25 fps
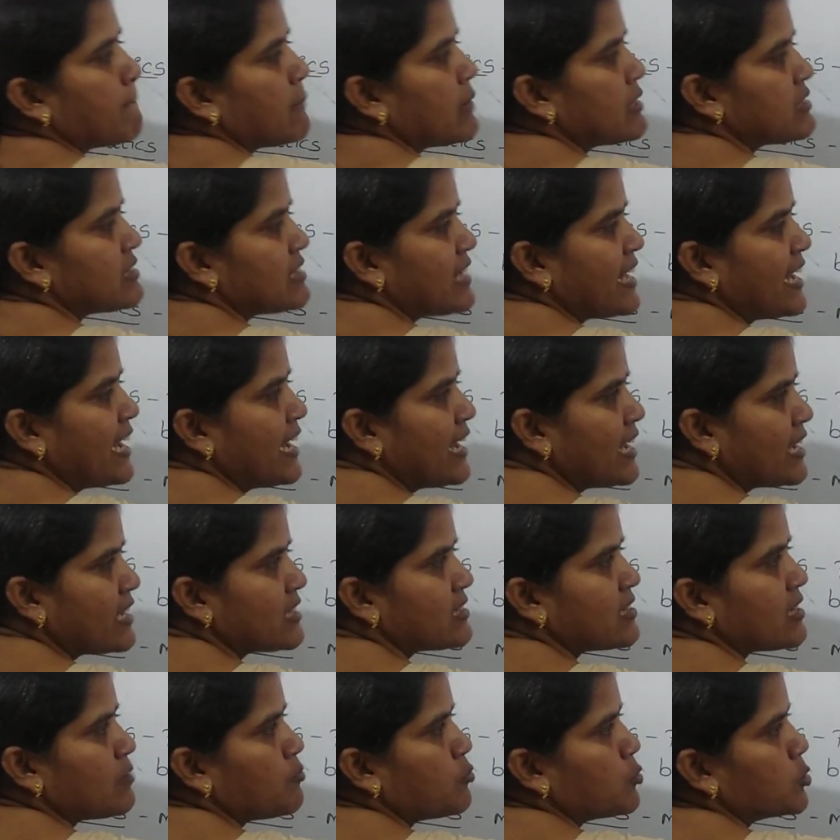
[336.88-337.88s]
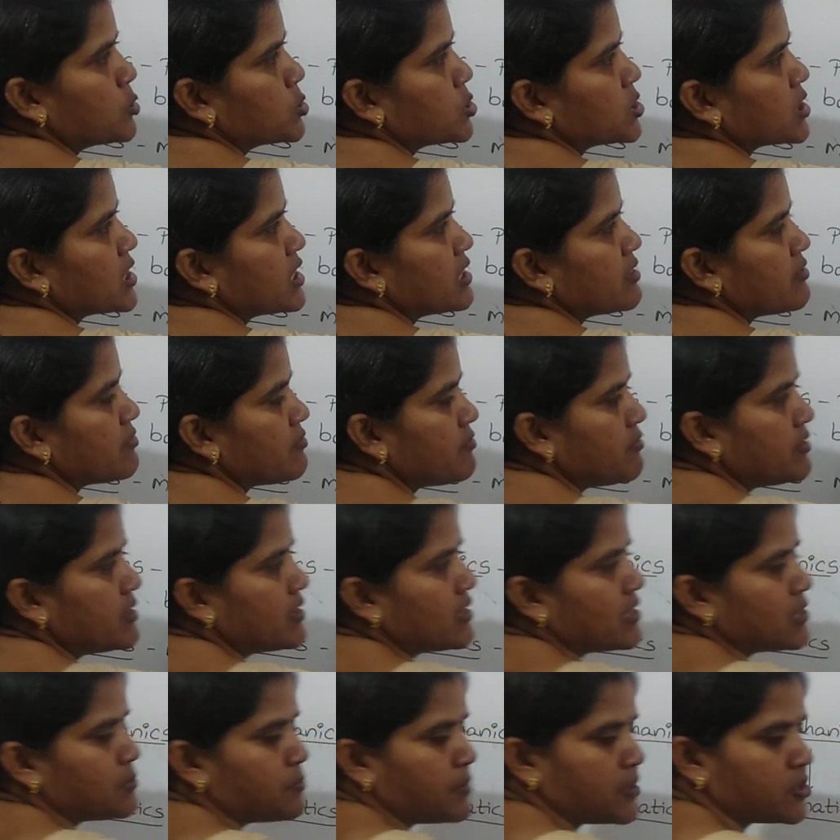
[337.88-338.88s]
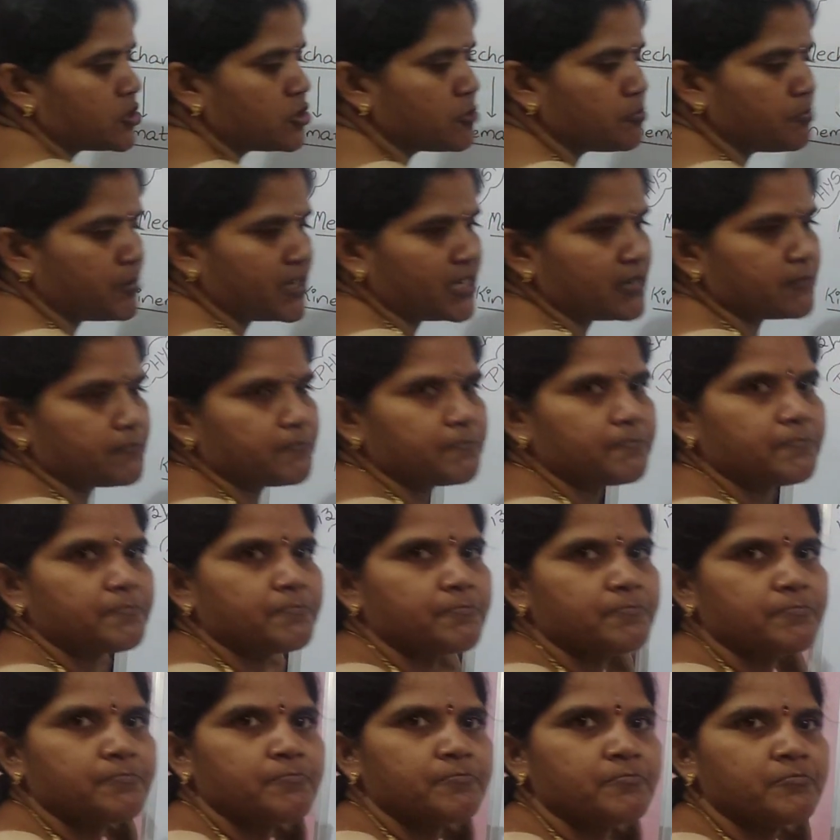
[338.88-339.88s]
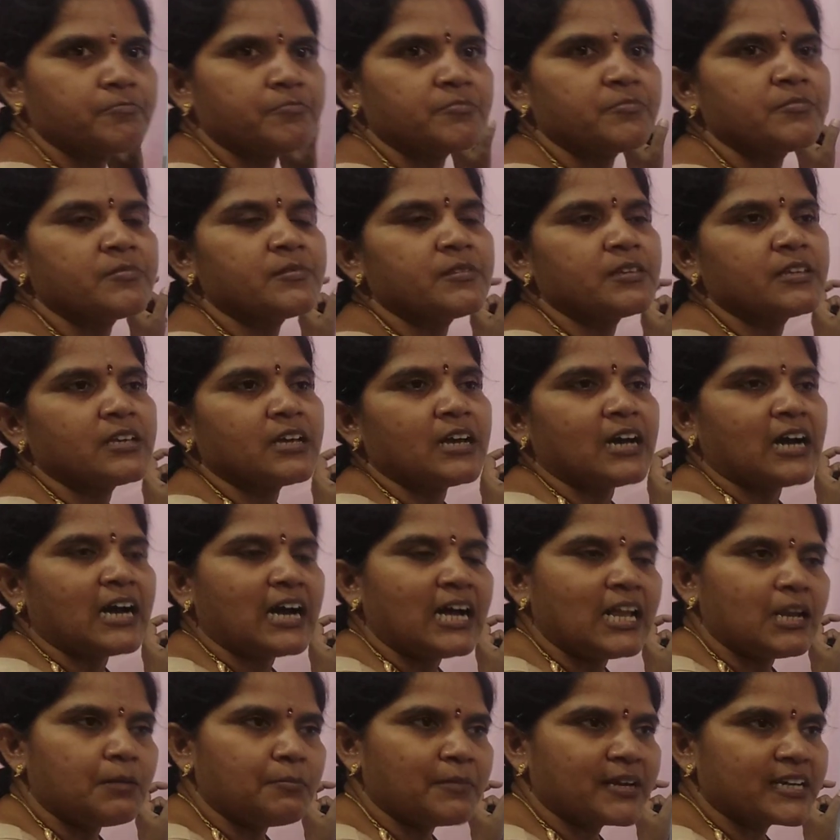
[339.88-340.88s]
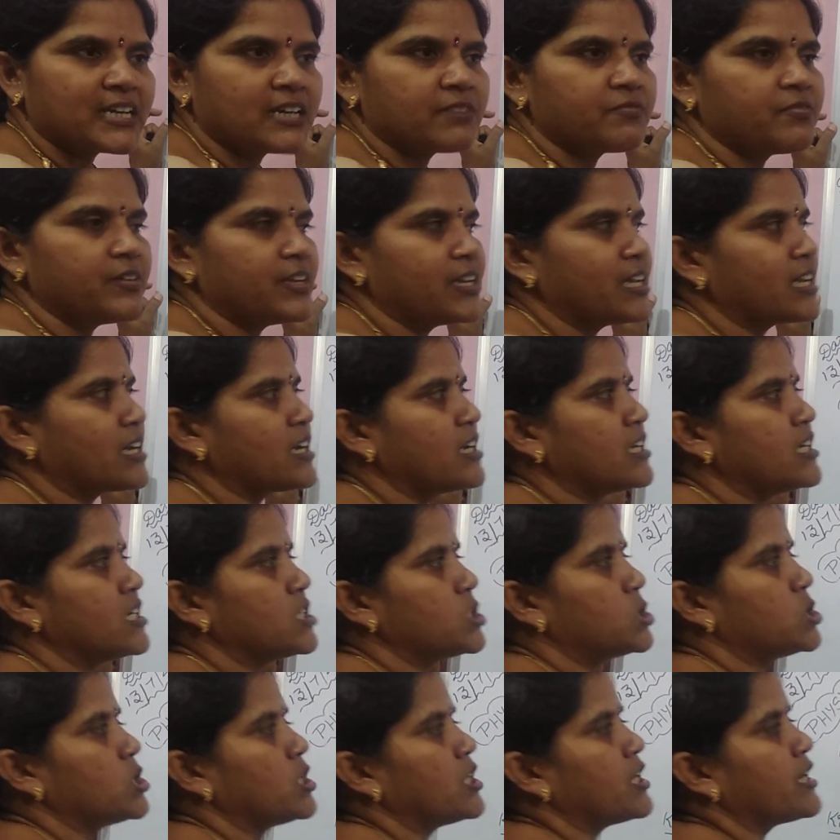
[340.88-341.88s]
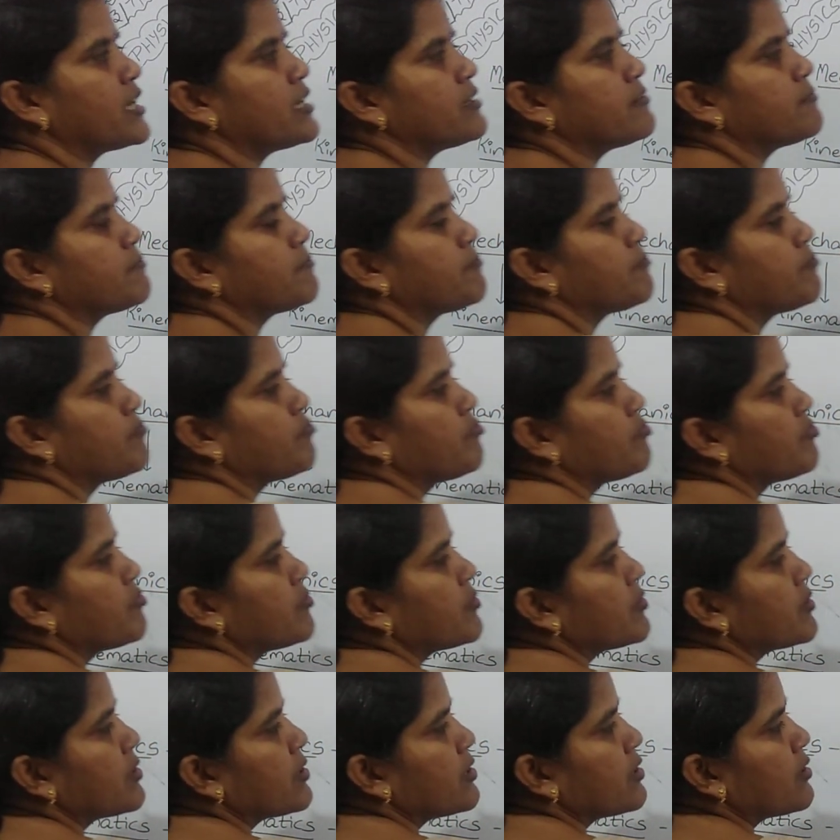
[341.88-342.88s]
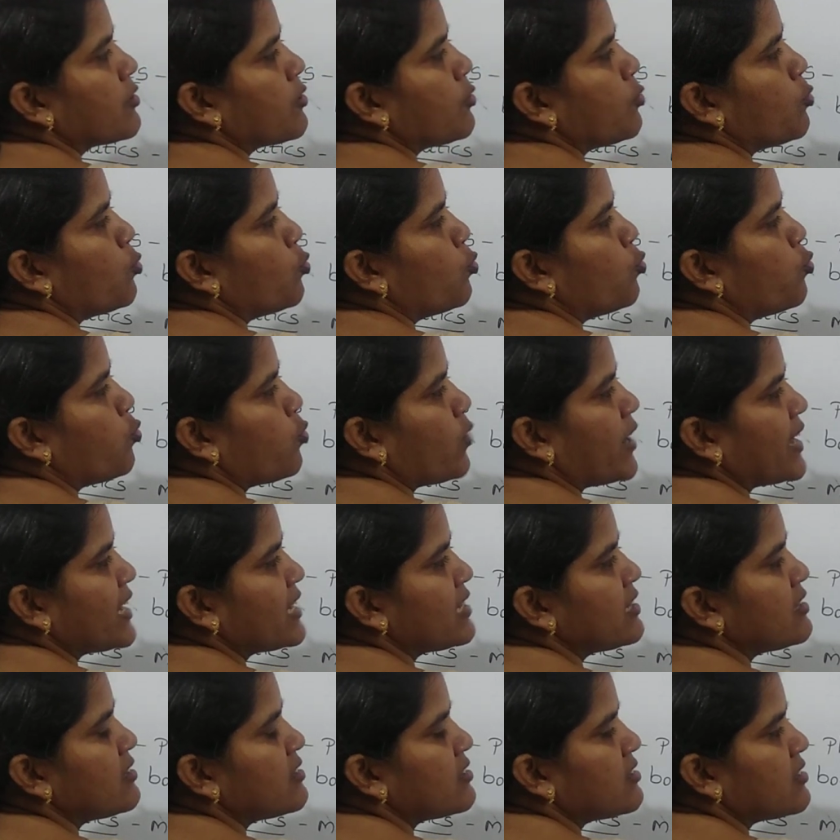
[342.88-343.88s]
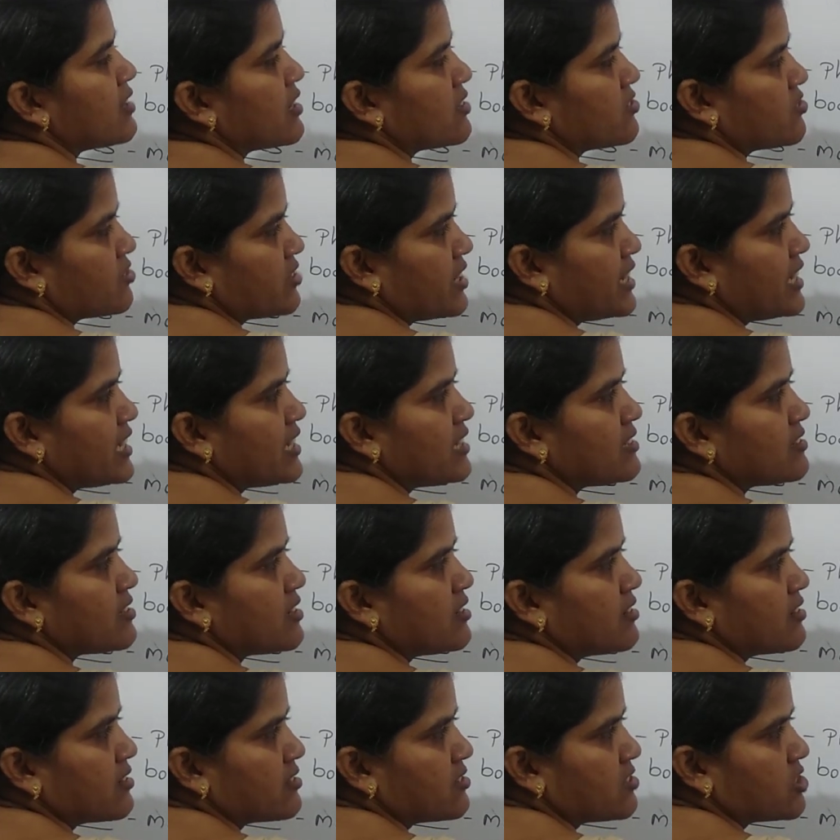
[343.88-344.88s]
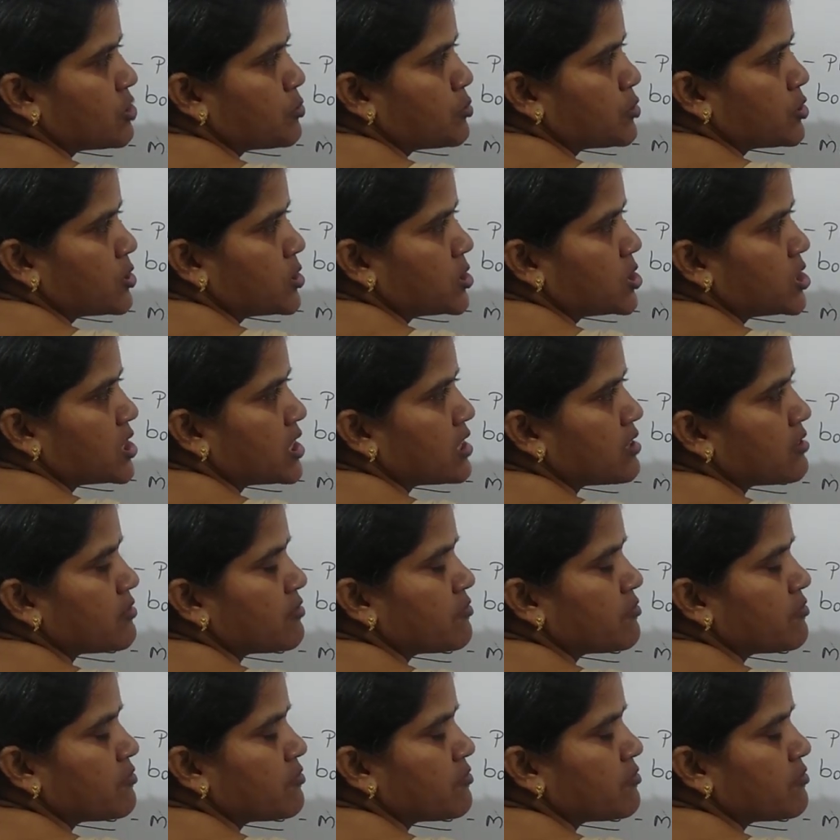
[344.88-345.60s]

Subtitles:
C is in motion with respect to B. I'll make it very clear, children. When the train is in rest position,